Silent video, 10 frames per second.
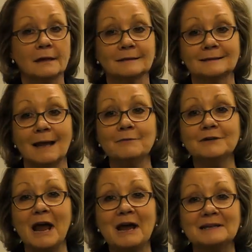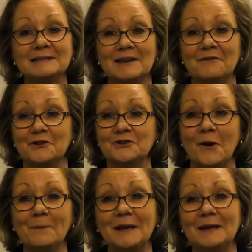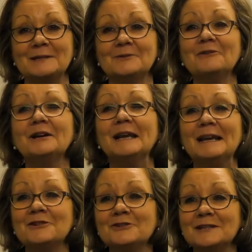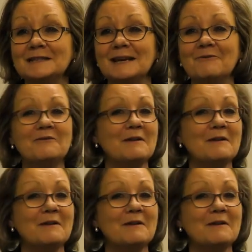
Some days, if the topic is really interesting,